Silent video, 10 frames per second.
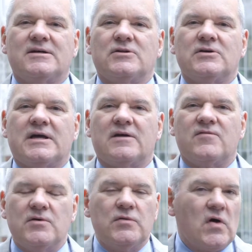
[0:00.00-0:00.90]
a look at a
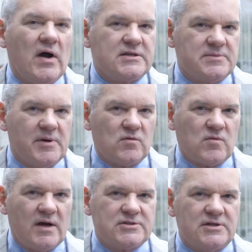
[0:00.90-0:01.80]
few thoughts about
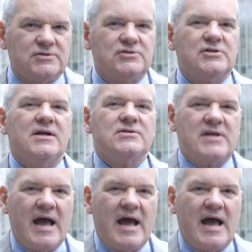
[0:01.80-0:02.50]
Russia just